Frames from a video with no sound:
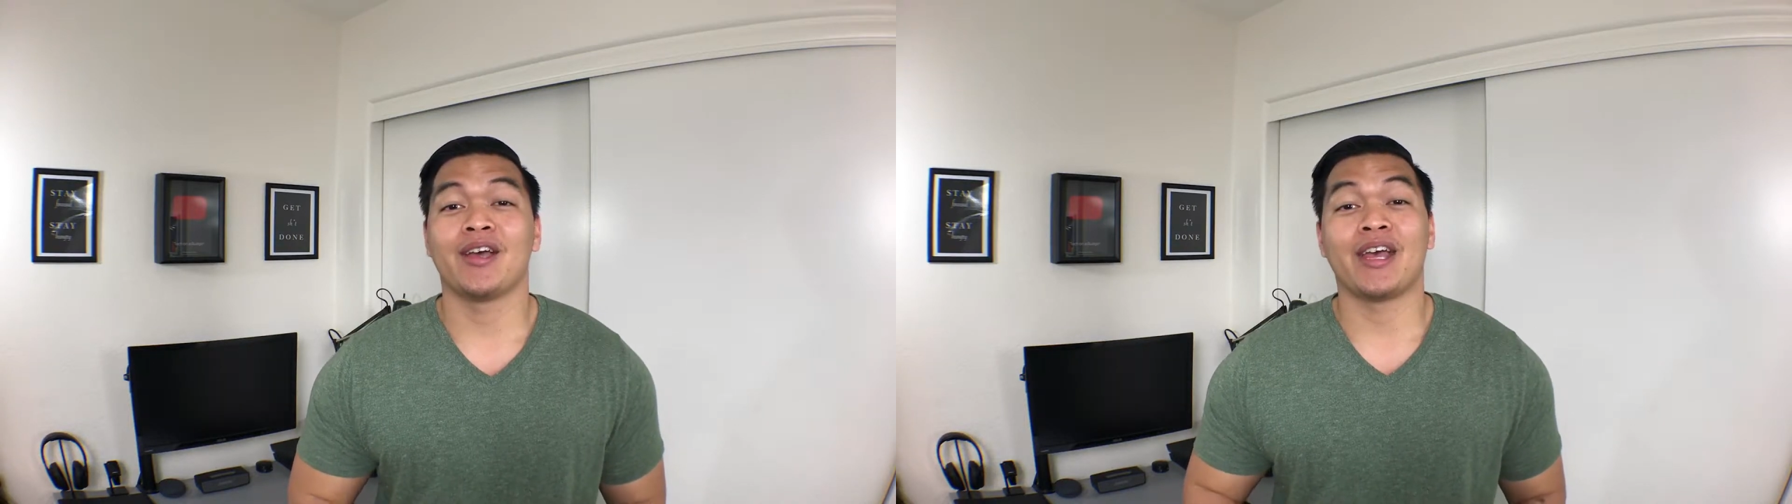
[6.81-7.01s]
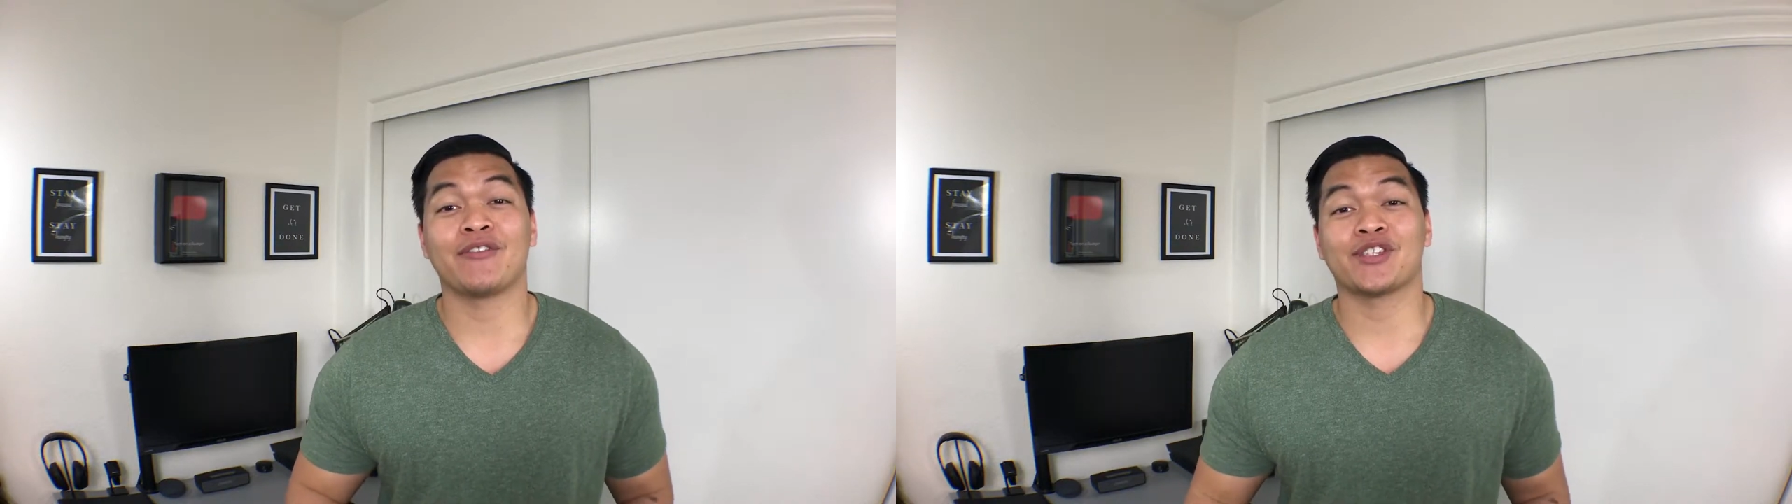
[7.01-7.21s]

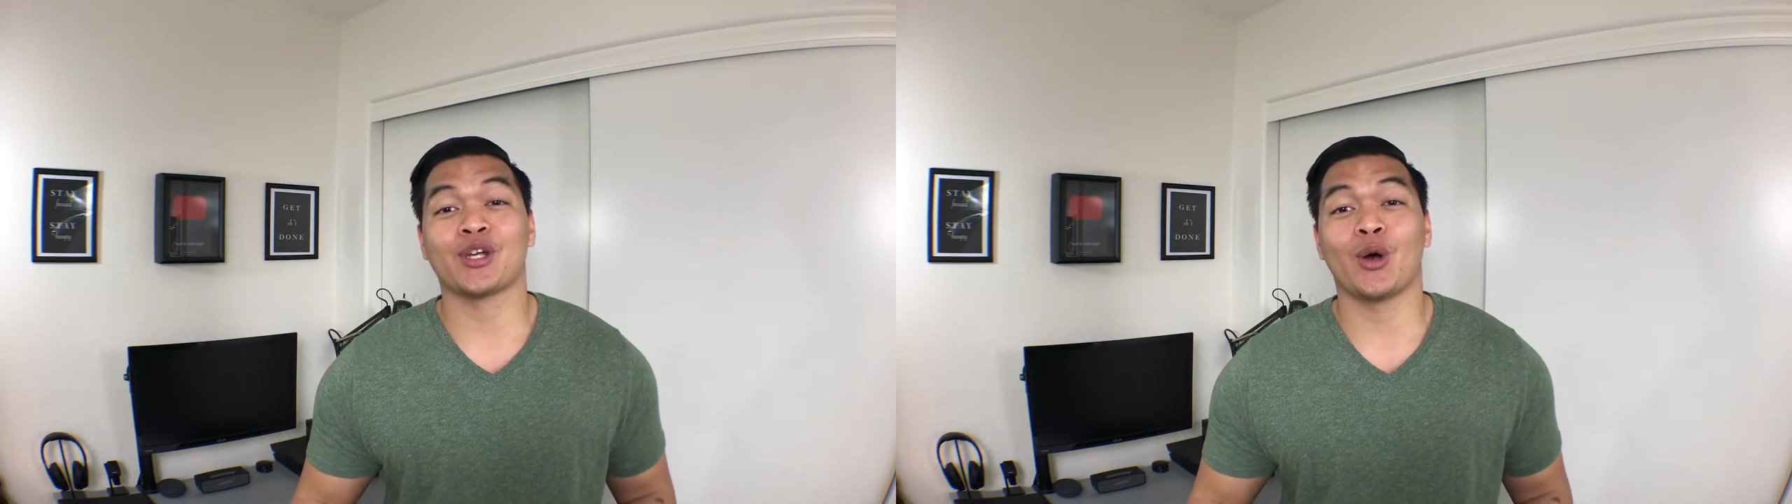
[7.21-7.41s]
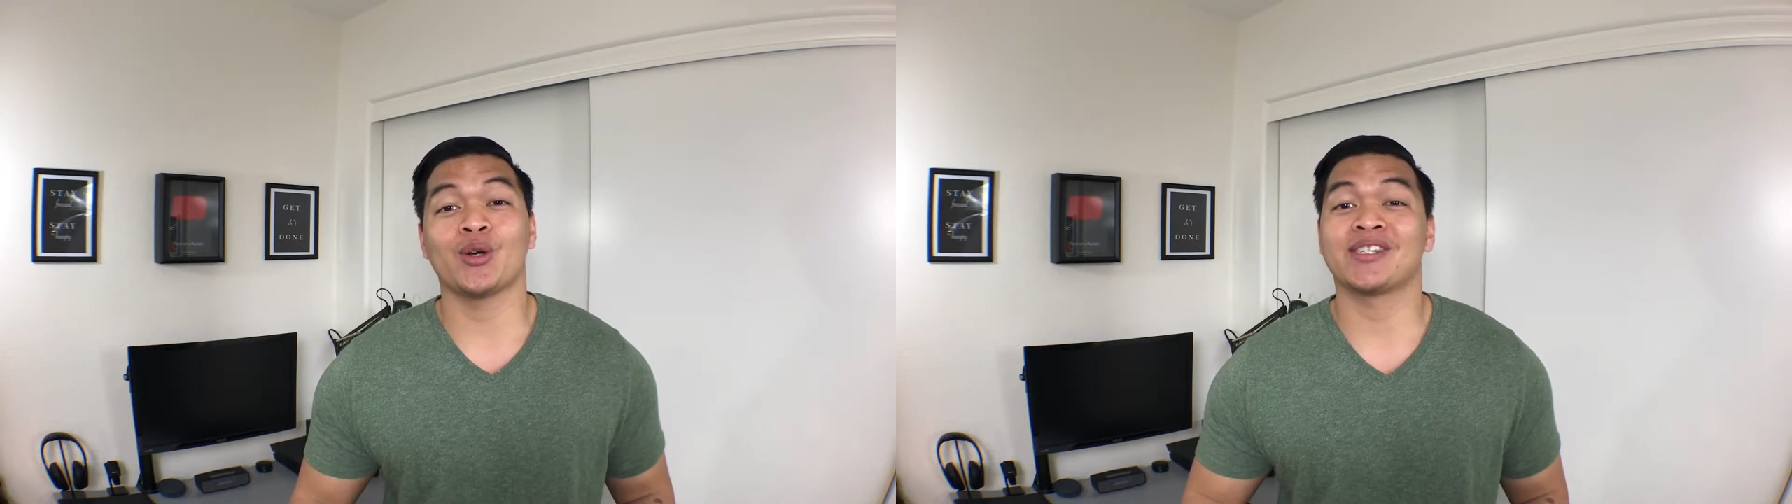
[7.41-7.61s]
If
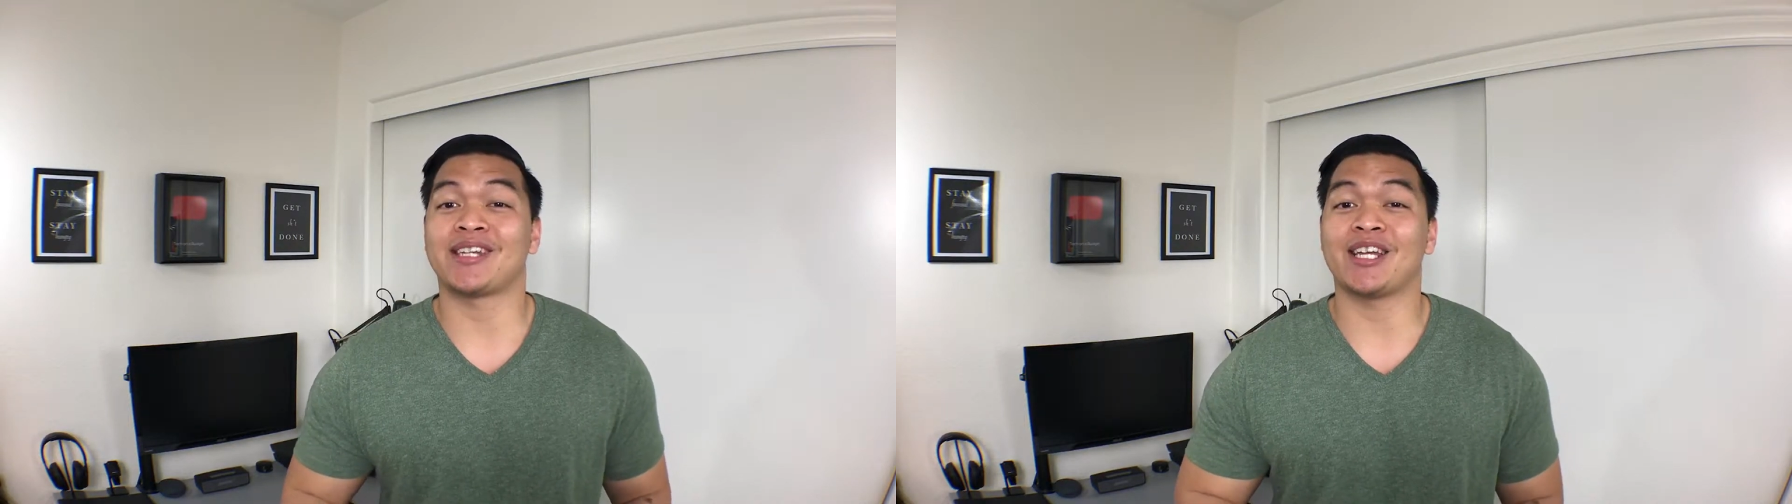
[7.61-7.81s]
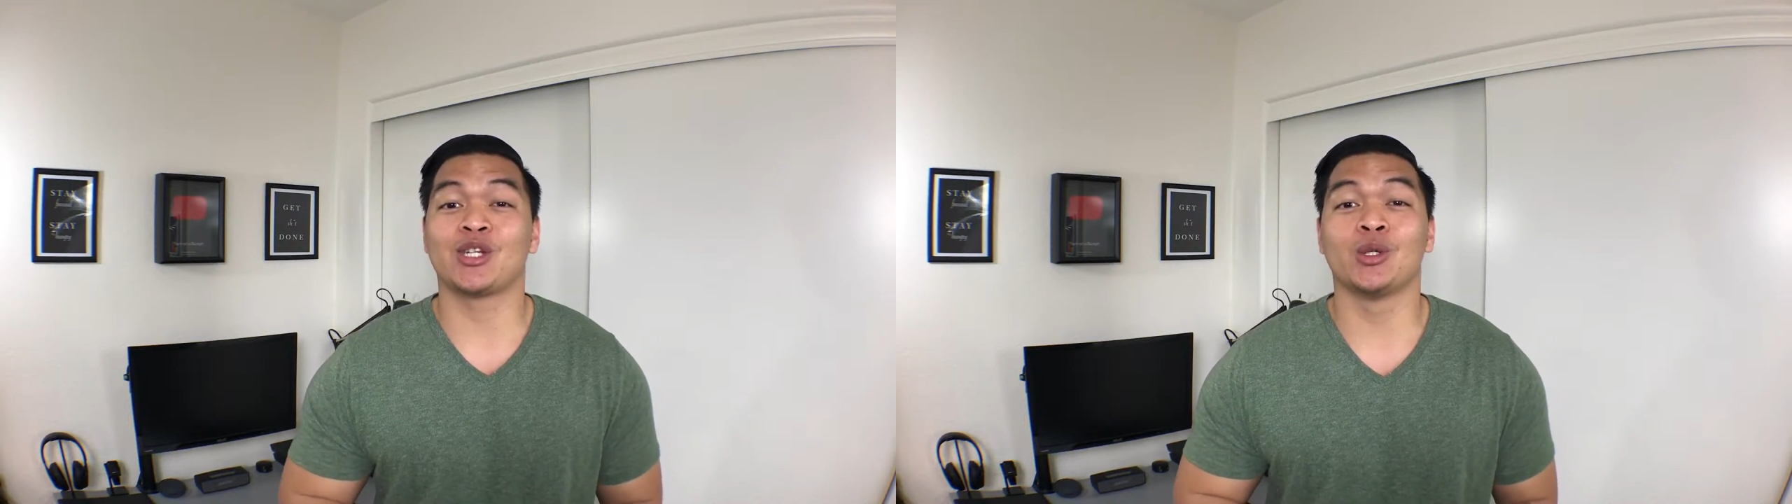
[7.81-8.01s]
so,
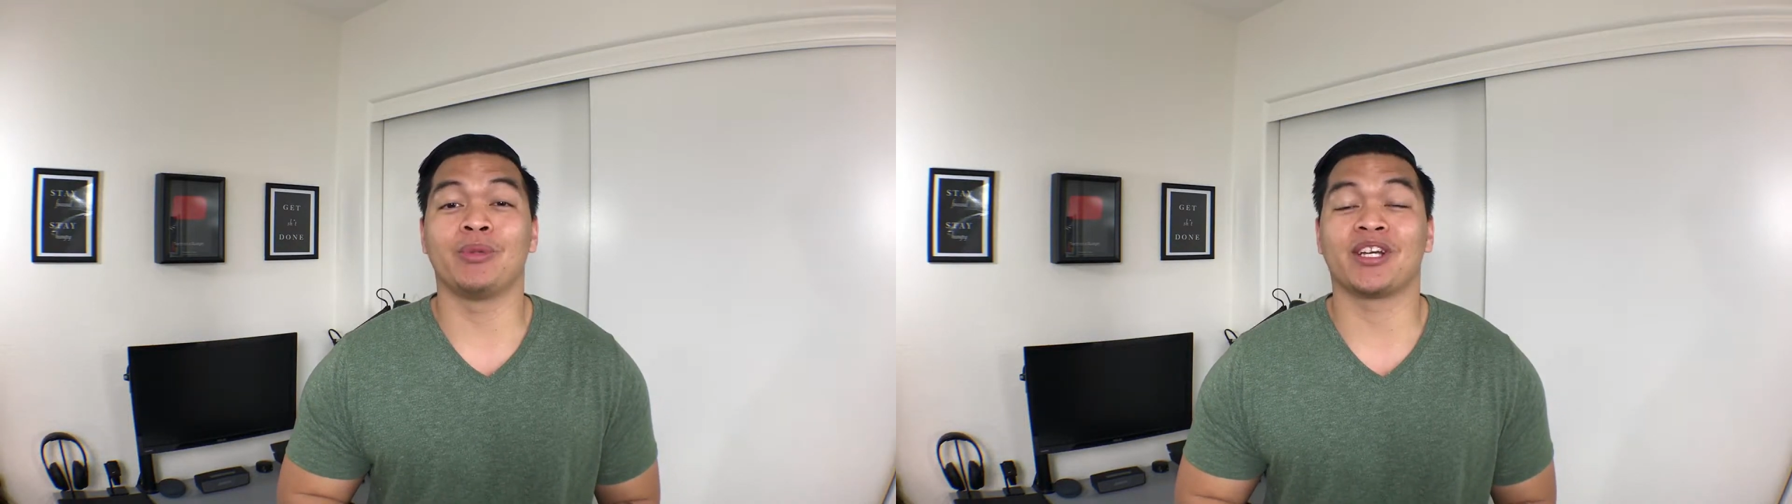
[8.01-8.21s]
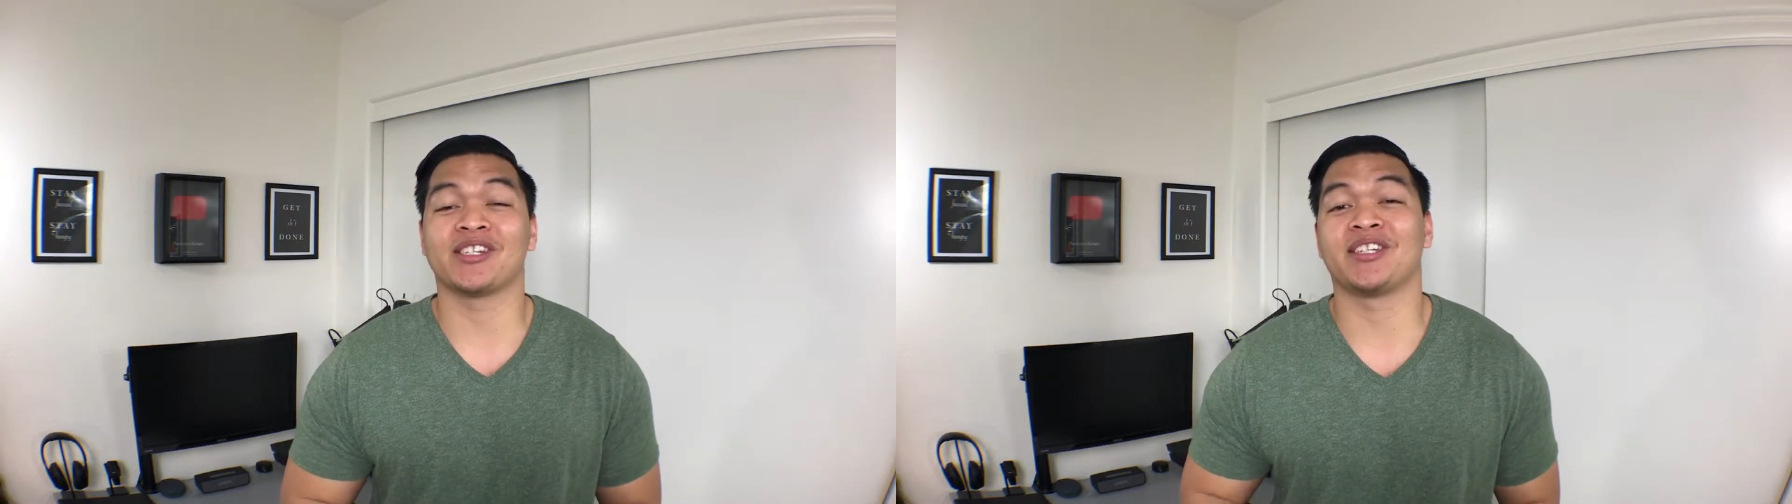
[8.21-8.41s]
stay tuned
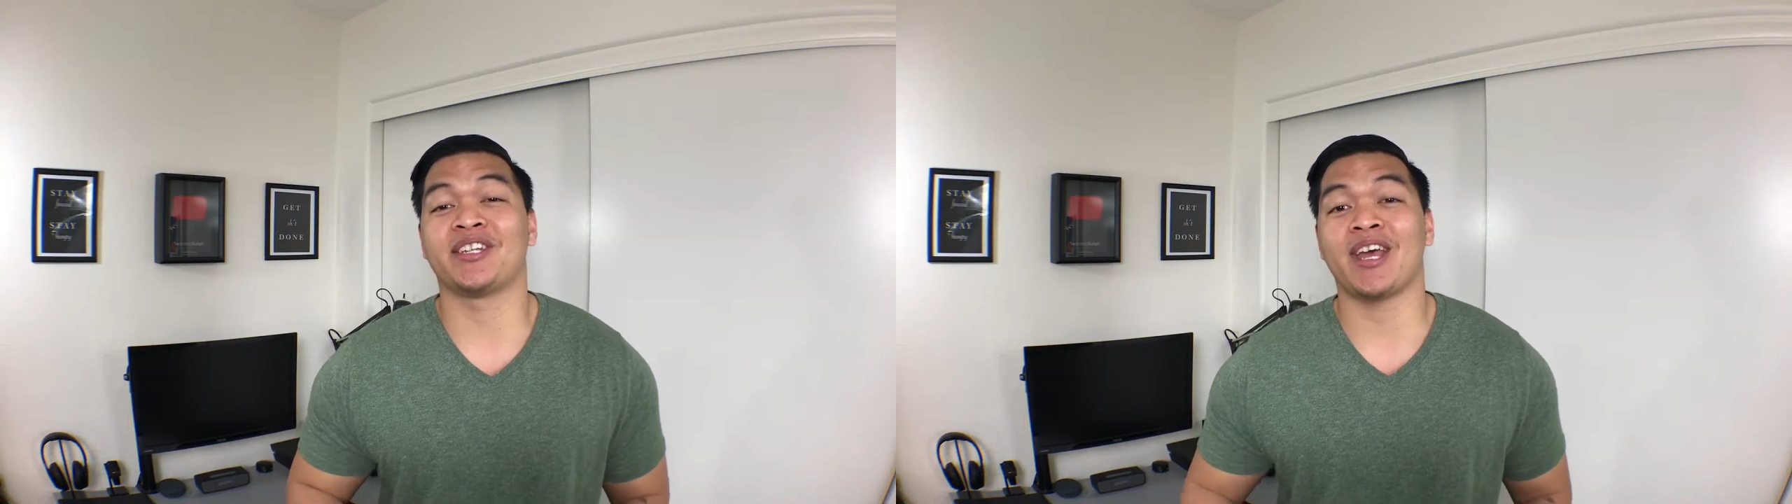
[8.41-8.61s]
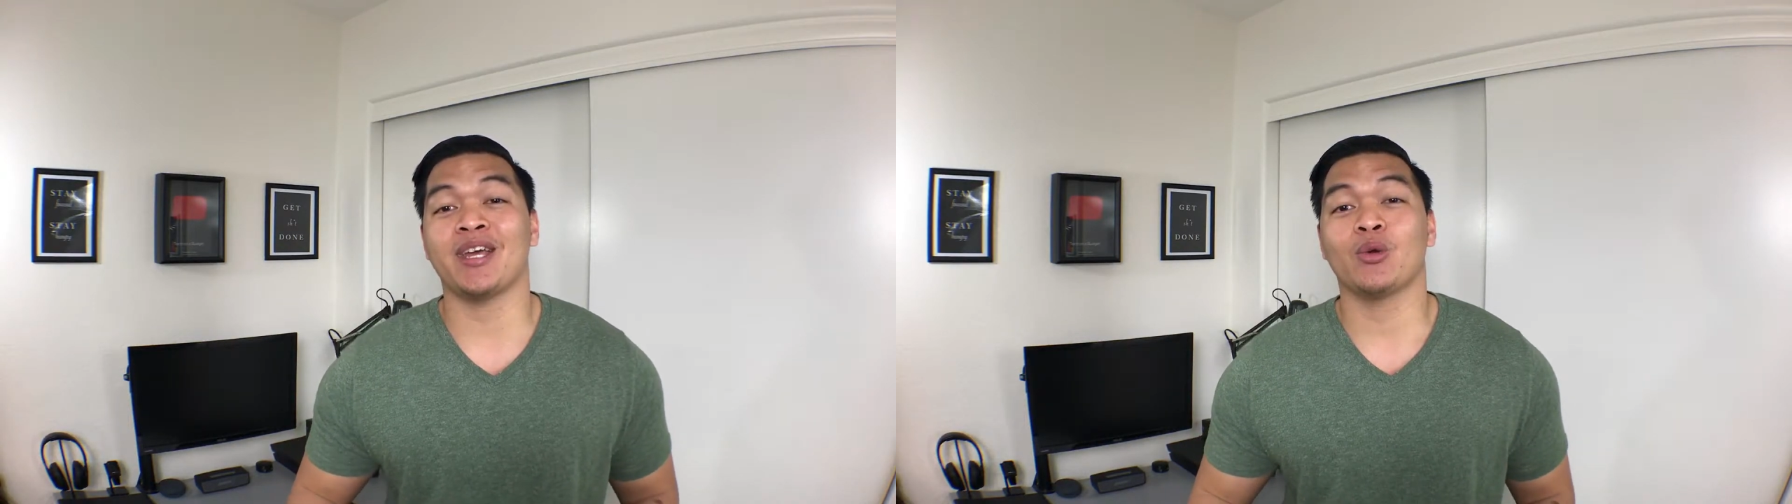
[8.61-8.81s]
because today